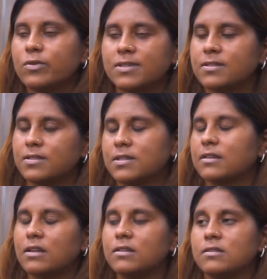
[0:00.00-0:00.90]
It's
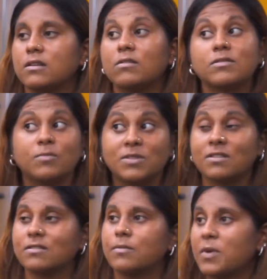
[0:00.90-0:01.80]
not that easy. It also
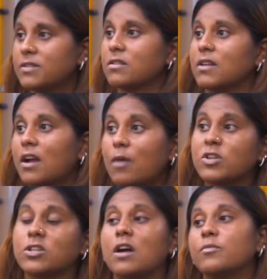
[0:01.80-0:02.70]
depends on like how
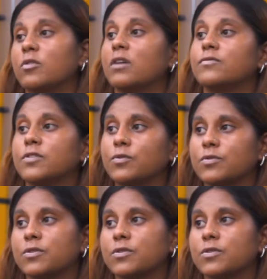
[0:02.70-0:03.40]
much time you have too.